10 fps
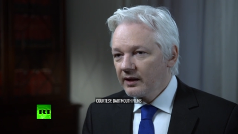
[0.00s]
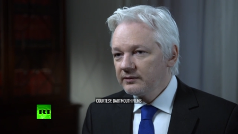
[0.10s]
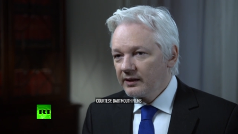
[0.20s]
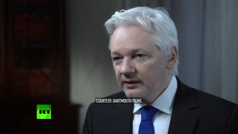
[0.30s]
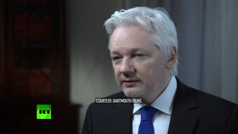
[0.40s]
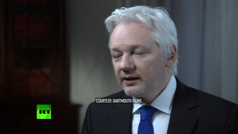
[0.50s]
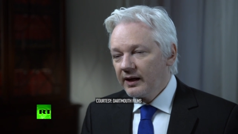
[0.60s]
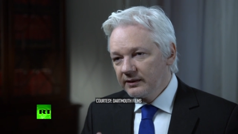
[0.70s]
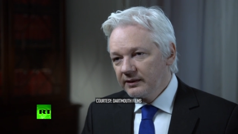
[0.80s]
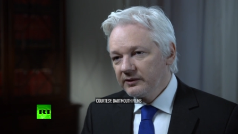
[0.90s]

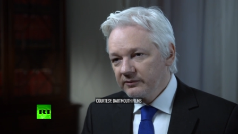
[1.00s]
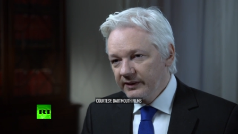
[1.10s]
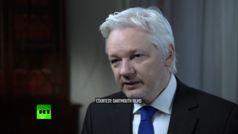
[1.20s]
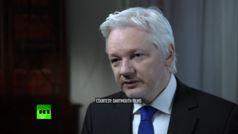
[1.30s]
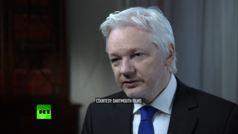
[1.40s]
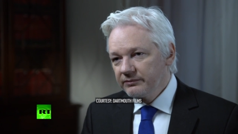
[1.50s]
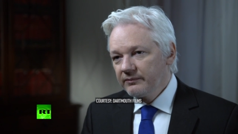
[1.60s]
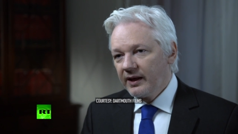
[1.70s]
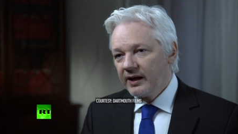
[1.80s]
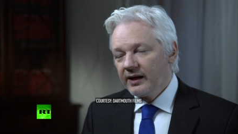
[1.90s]
Under Hillary
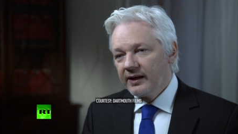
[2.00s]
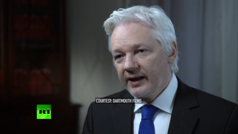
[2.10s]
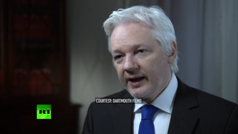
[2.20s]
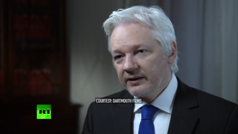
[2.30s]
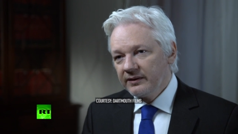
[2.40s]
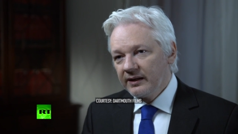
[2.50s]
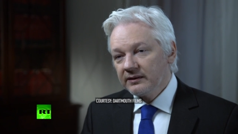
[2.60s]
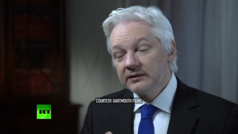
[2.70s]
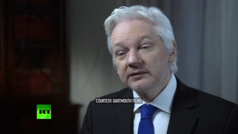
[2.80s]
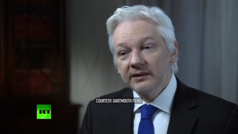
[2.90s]
Clinton, and our
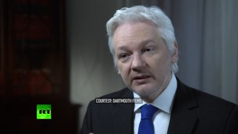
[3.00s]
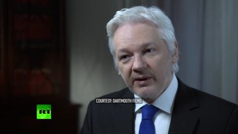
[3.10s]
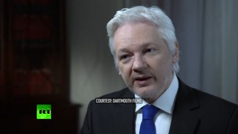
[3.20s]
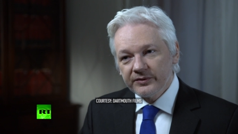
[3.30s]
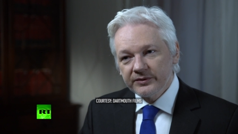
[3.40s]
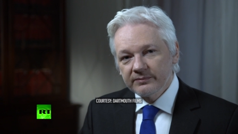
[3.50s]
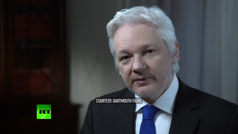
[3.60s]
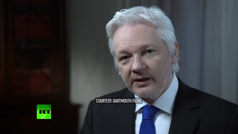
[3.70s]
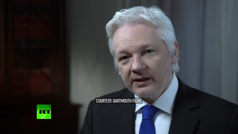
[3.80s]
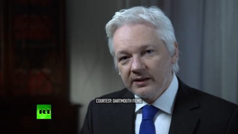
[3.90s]
Clinton emails
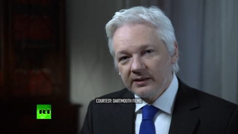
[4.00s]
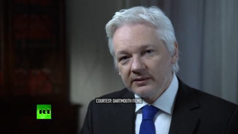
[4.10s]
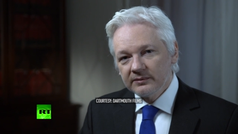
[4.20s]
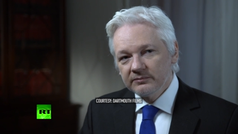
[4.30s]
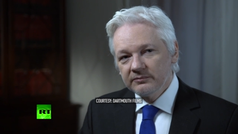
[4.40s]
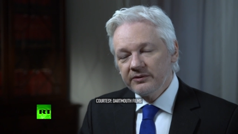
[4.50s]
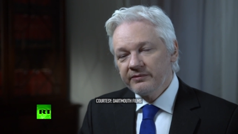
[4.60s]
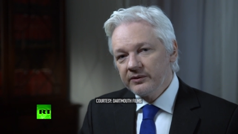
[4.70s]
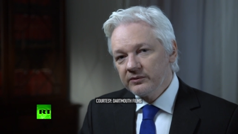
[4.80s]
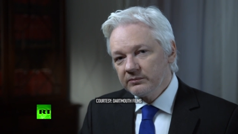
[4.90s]

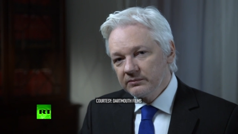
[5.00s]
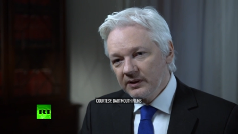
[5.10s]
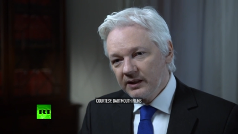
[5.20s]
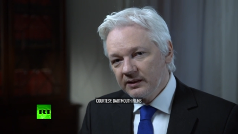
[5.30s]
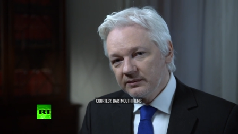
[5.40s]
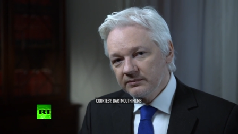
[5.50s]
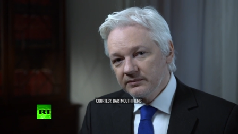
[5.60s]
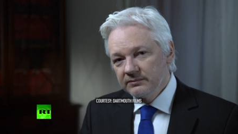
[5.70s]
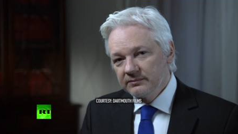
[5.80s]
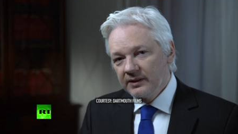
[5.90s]
reveal
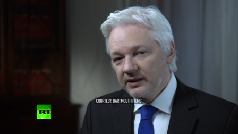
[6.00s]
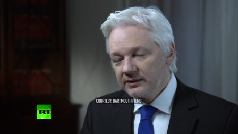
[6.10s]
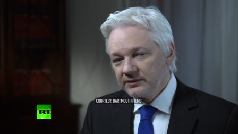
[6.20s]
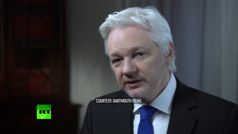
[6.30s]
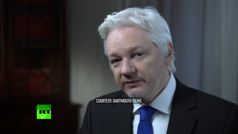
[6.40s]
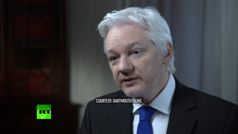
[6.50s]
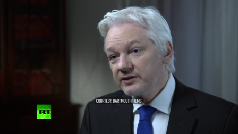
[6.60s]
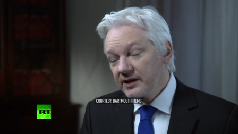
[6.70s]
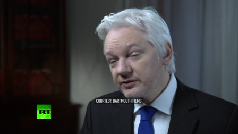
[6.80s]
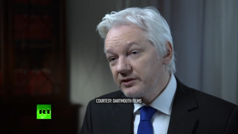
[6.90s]
significant
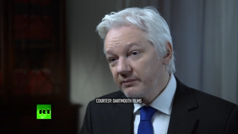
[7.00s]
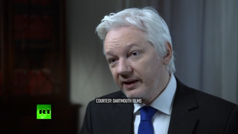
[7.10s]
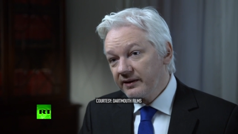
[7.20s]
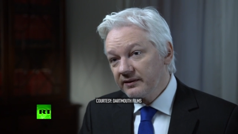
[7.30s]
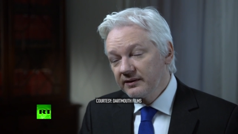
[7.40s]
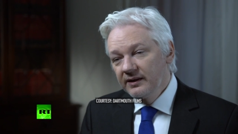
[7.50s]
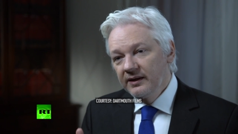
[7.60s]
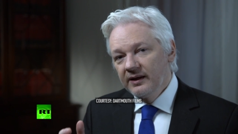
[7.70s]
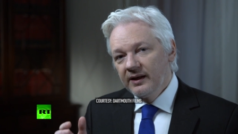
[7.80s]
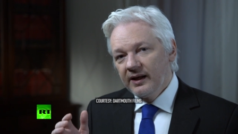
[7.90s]
discussion about it,
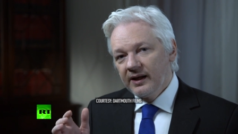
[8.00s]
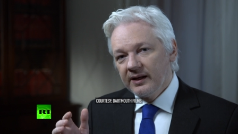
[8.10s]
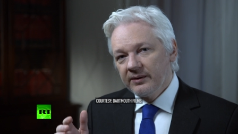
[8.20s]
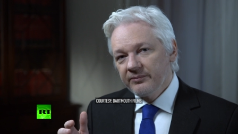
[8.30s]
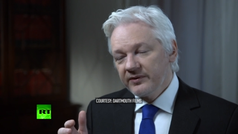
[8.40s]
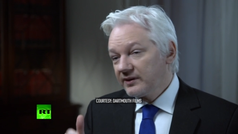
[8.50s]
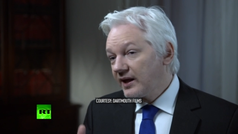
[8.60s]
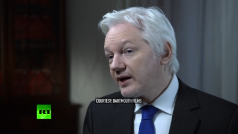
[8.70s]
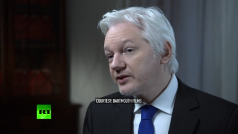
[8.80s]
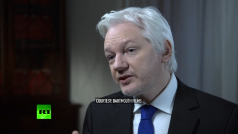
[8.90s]
the
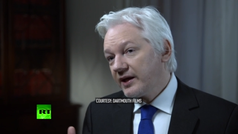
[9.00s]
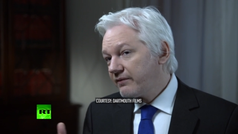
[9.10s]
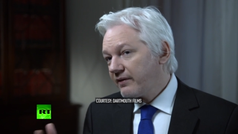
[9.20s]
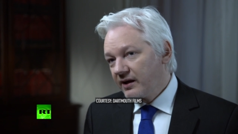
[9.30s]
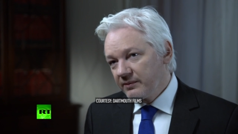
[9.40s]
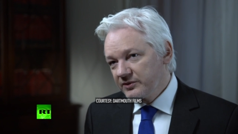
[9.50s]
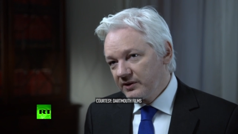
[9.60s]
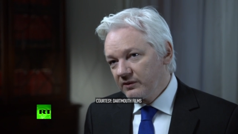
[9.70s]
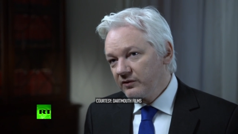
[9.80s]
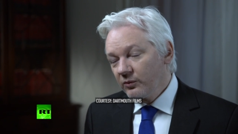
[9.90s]
largest ever arms
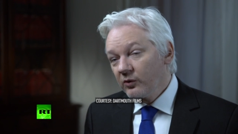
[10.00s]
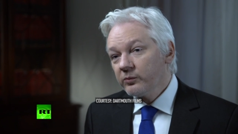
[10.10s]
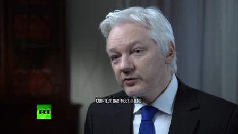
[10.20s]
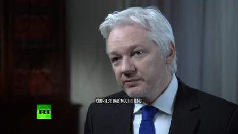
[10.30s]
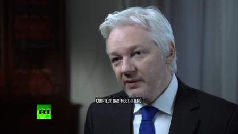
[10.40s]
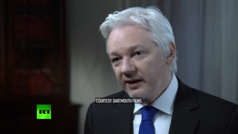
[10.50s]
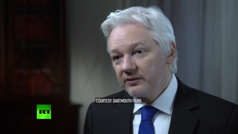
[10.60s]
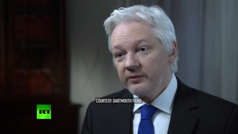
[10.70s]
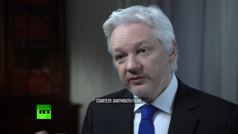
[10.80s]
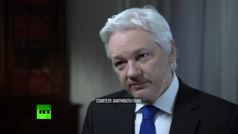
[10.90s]
deal in the world was
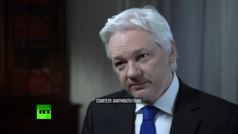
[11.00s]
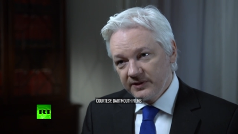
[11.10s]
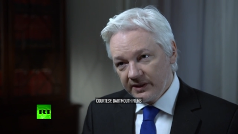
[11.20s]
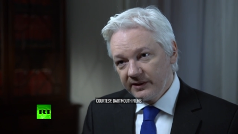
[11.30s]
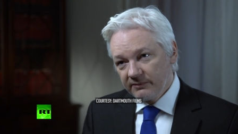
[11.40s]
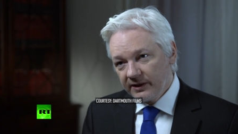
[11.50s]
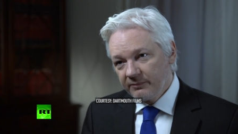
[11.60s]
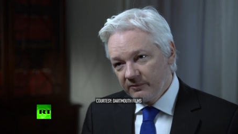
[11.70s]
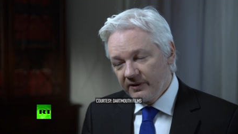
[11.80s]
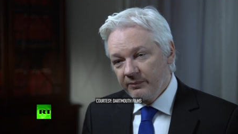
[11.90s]
made with Saudi
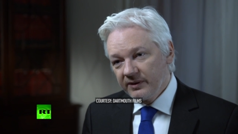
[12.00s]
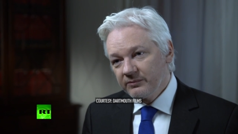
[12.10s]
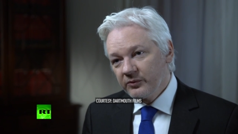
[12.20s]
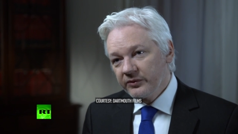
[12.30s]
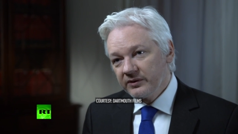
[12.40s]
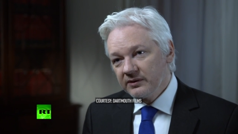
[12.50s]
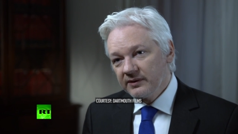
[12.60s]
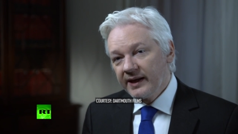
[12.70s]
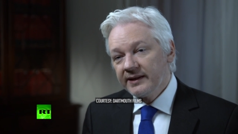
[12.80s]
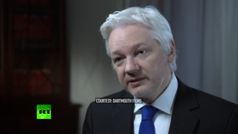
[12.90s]
Arabia, more than
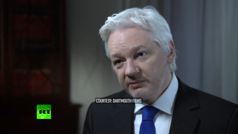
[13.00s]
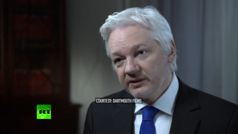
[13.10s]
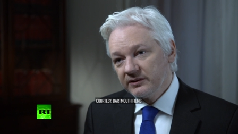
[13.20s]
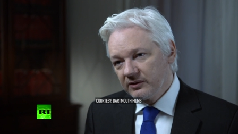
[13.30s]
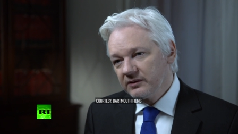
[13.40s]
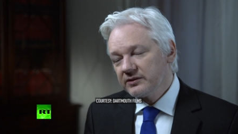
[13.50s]
$80 billion.